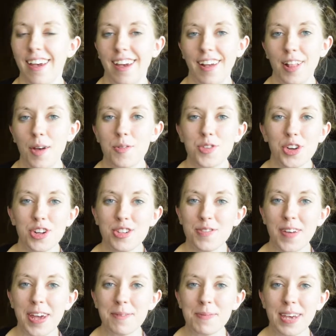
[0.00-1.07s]
Hello, church
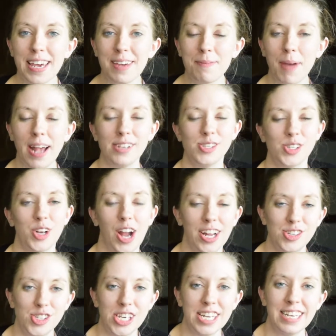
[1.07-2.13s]
family. Pastor
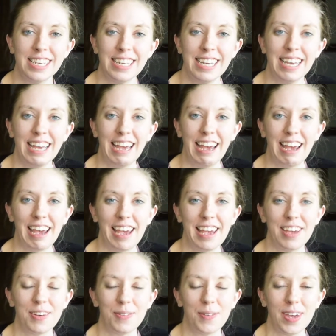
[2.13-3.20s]
Gretchen.
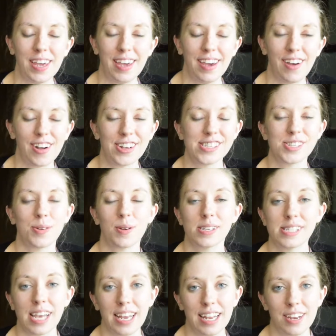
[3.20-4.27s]
We are so
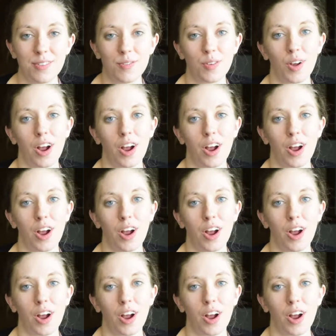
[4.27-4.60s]
excited for